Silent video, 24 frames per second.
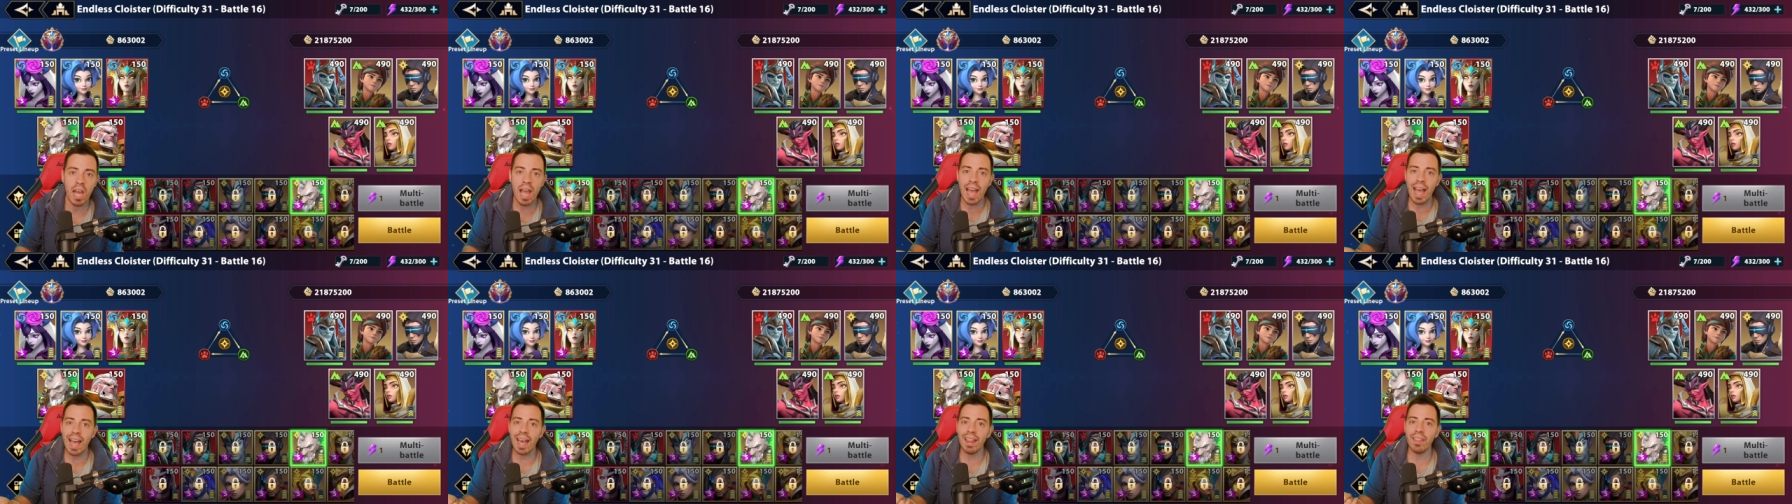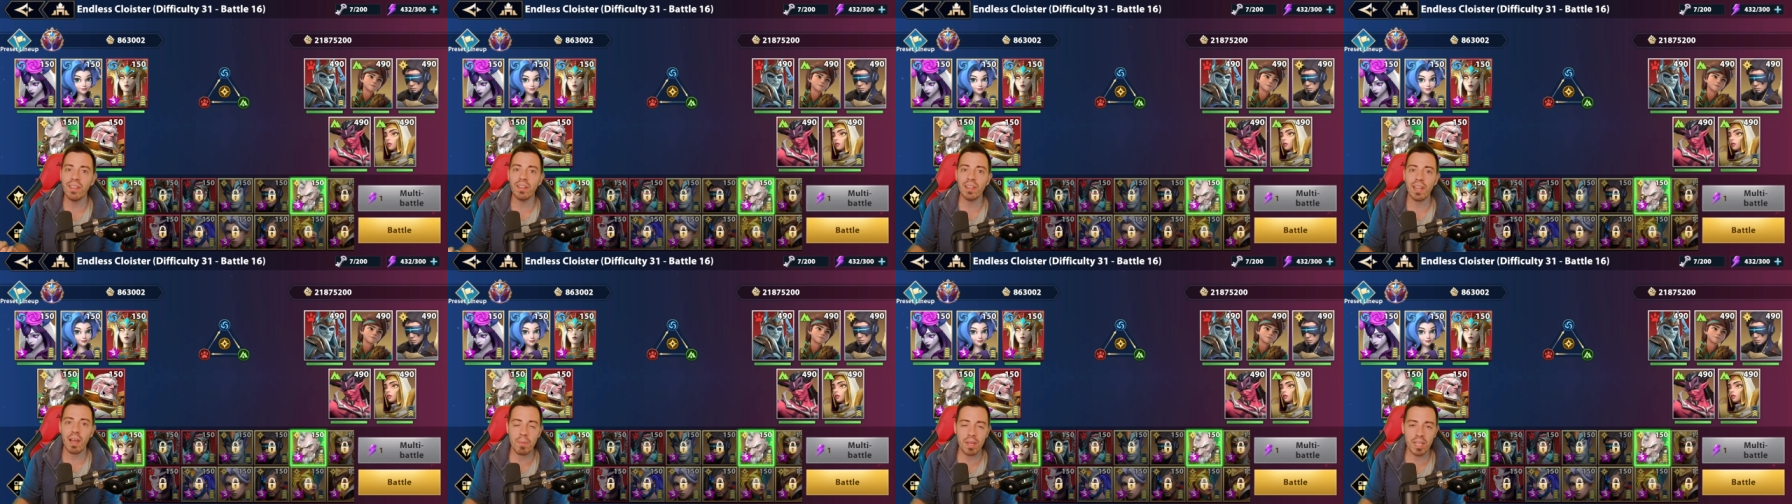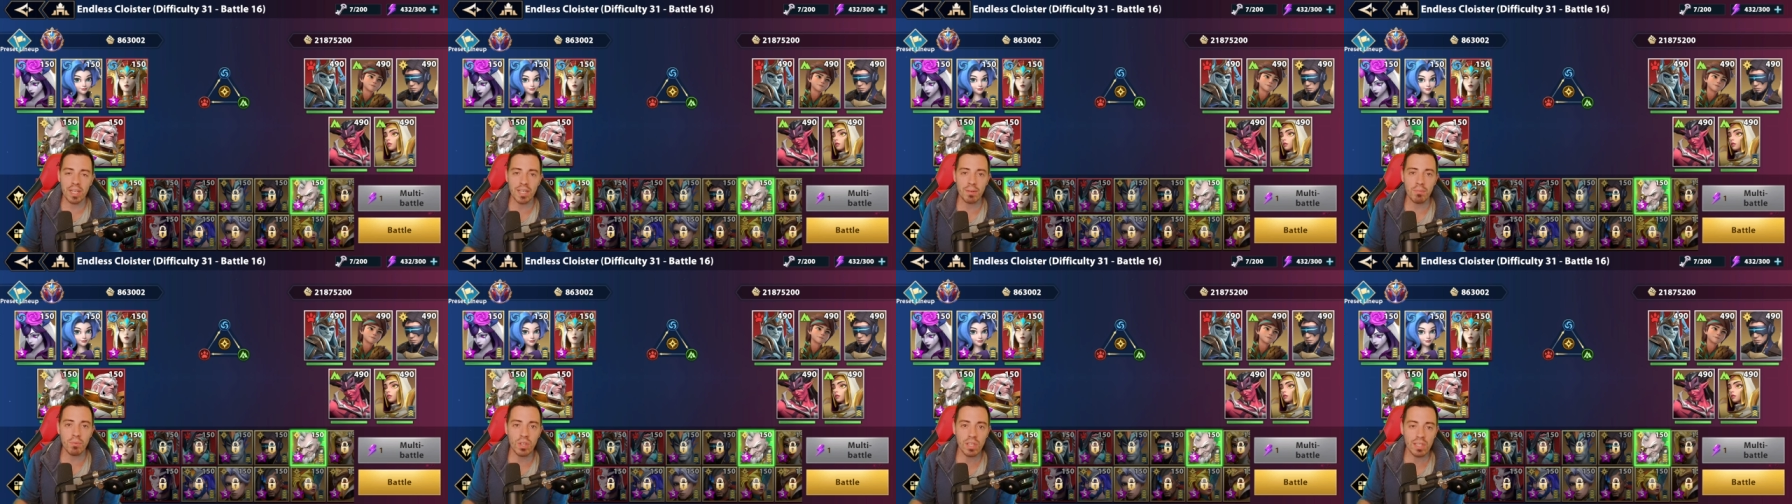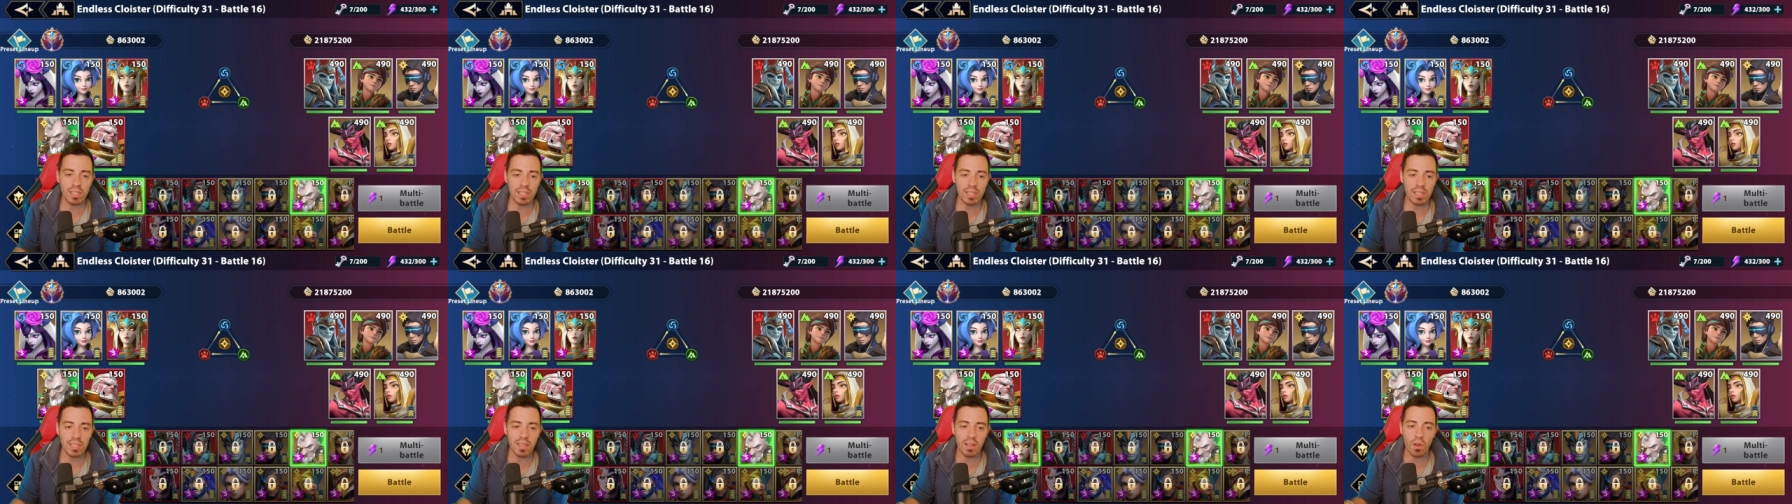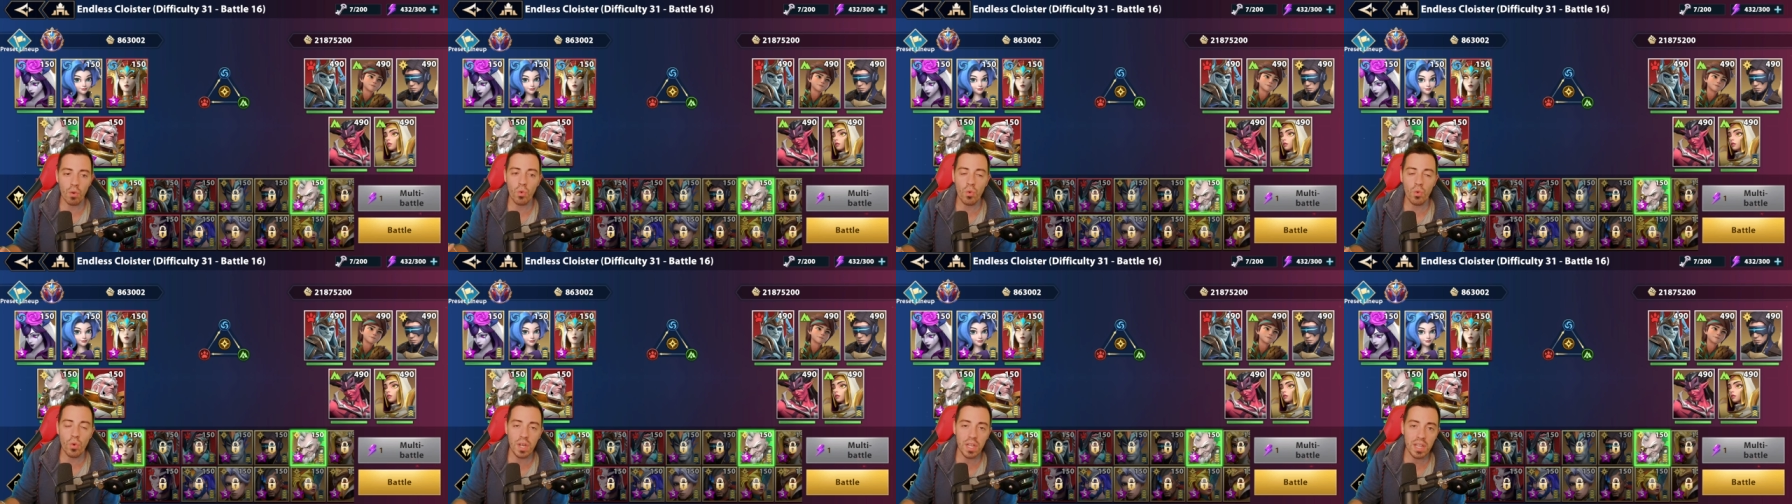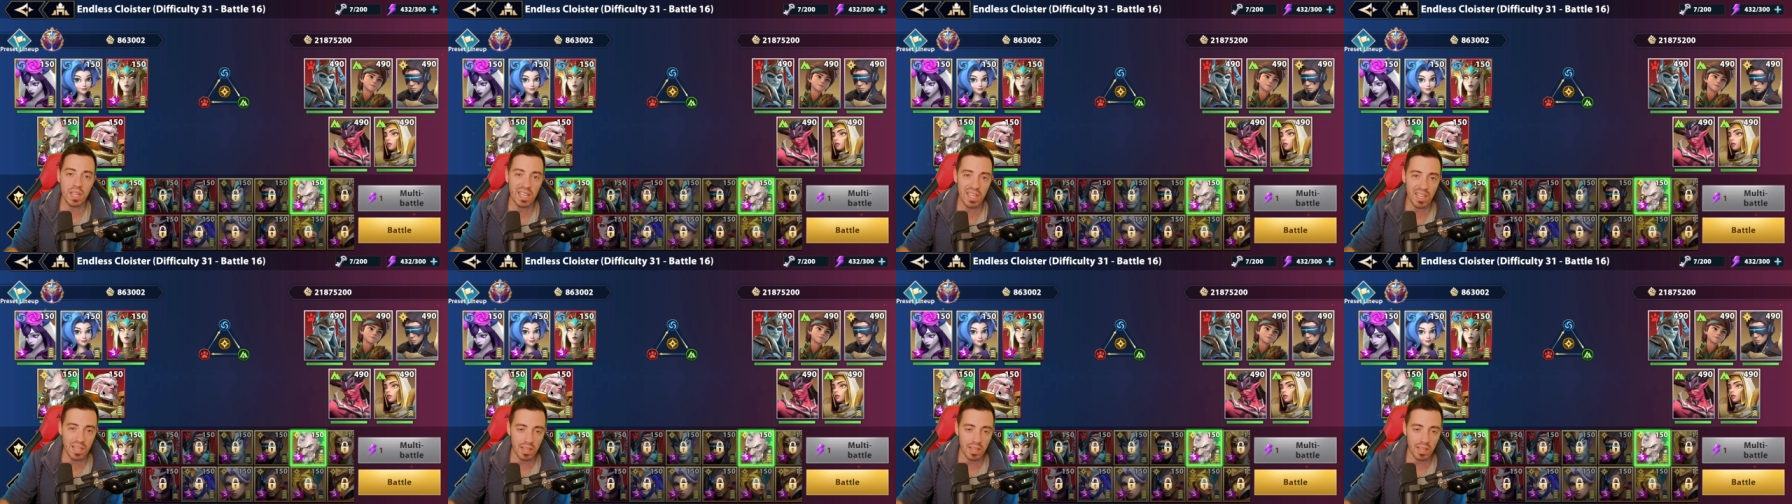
and the damage immunity really